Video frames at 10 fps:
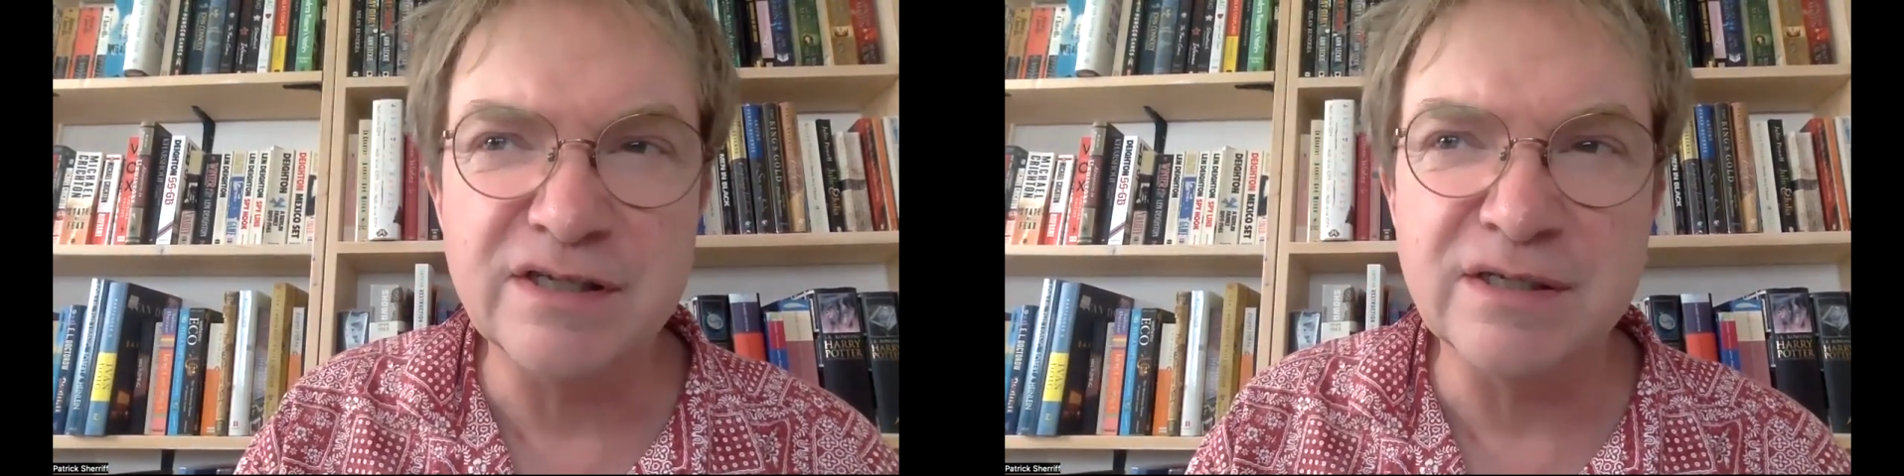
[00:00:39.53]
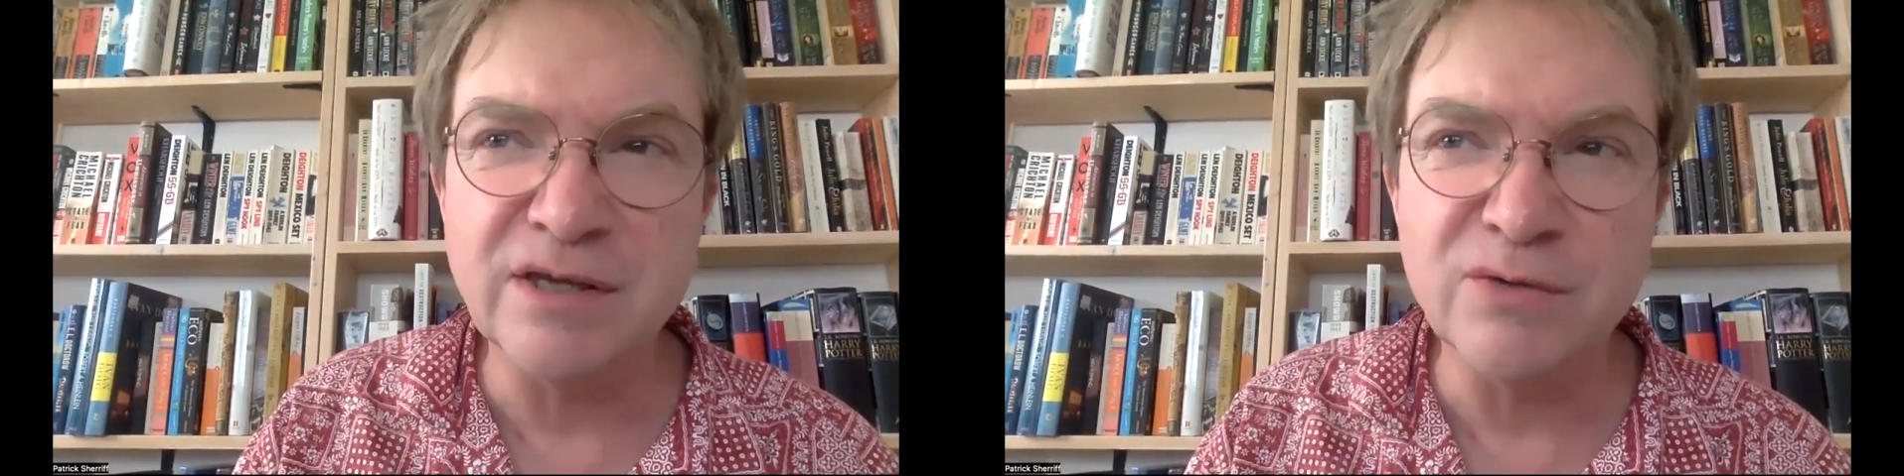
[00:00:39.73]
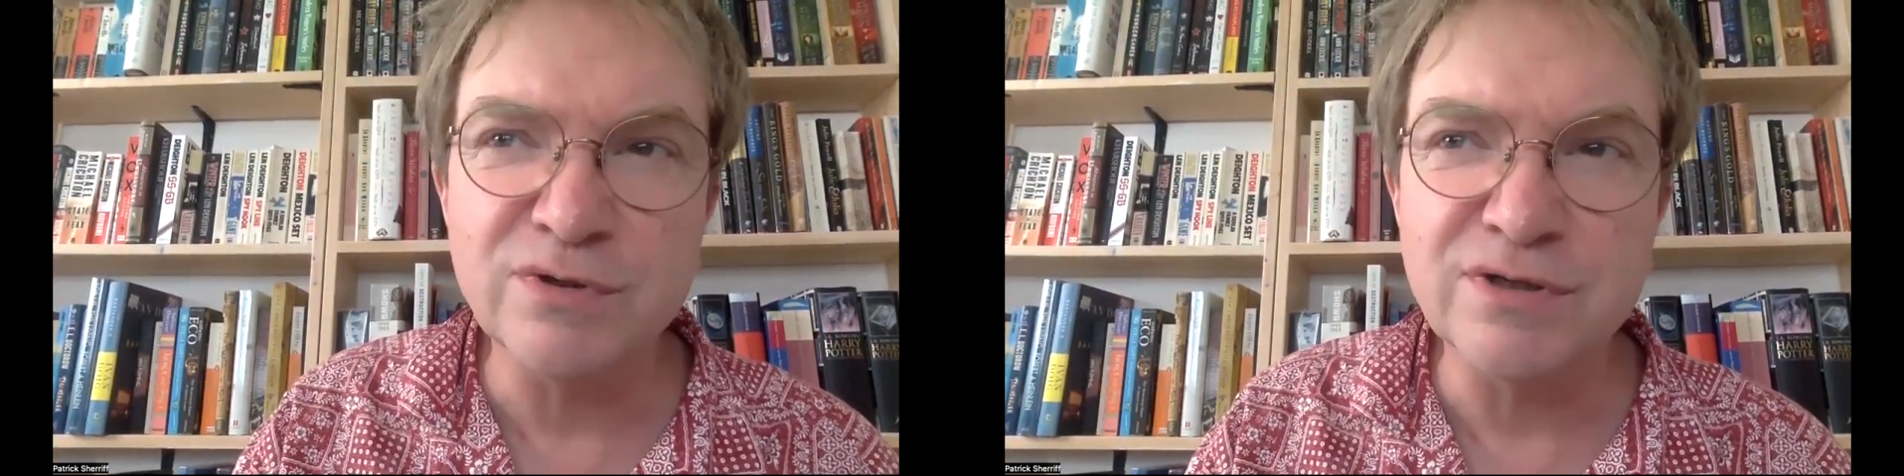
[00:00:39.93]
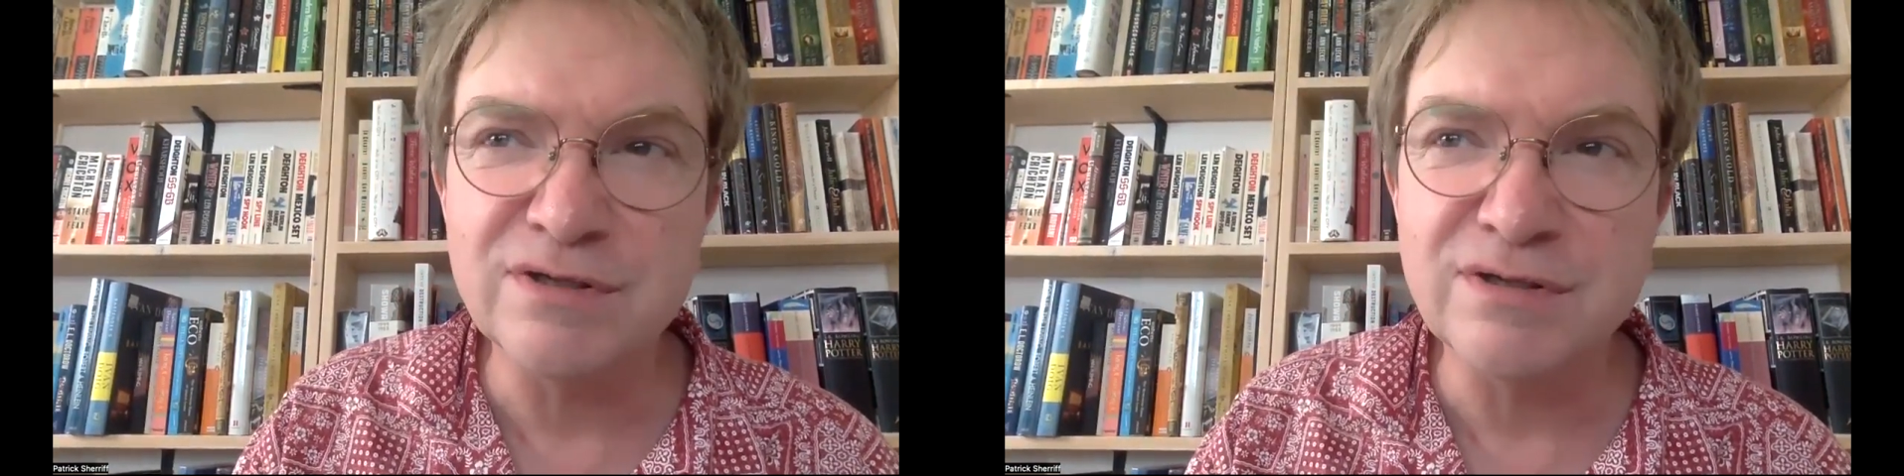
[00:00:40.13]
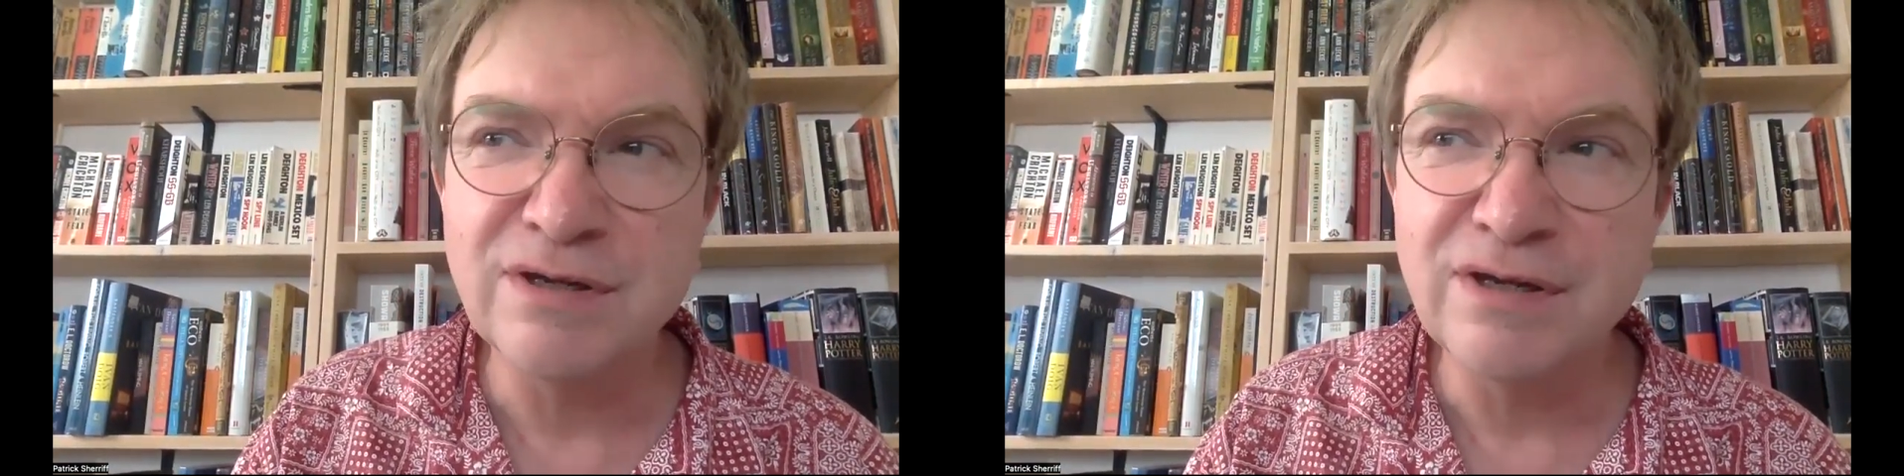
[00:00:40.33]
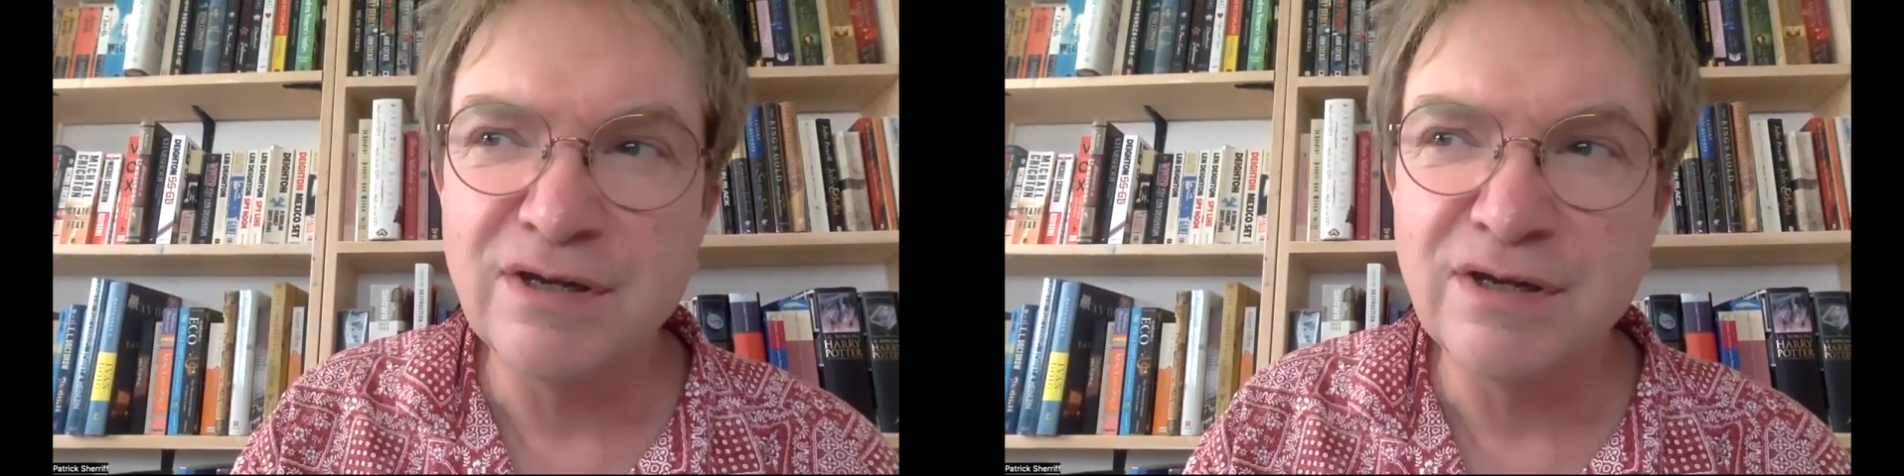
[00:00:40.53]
these notes,